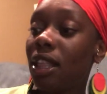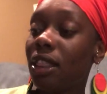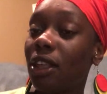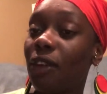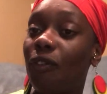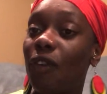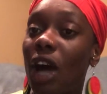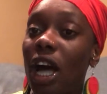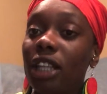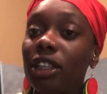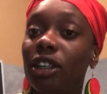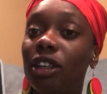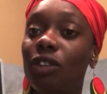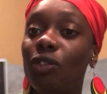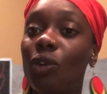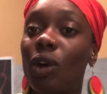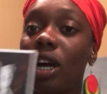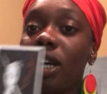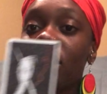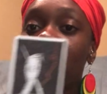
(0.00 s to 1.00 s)
The Father
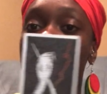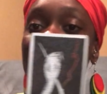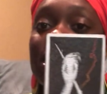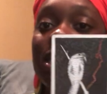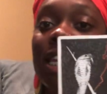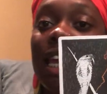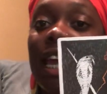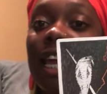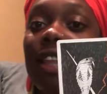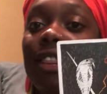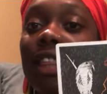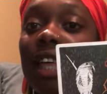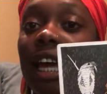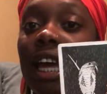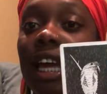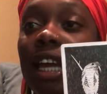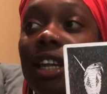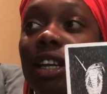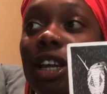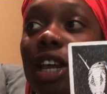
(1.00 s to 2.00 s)
of Wands is saying
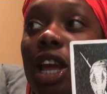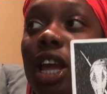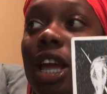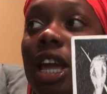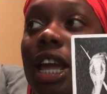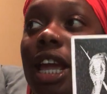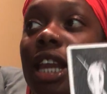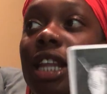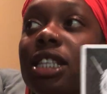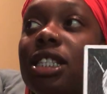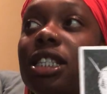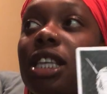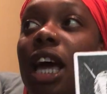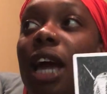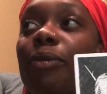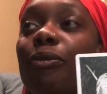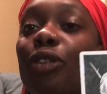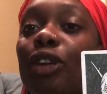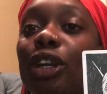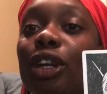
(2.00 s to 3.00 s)
that it is
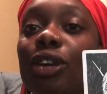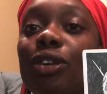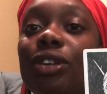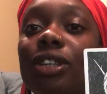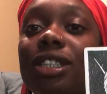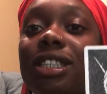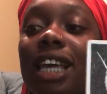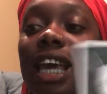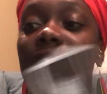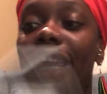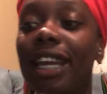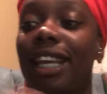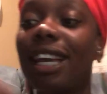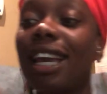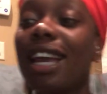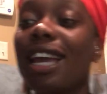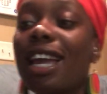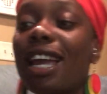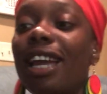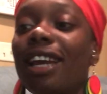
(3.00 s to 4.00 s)
time for you to take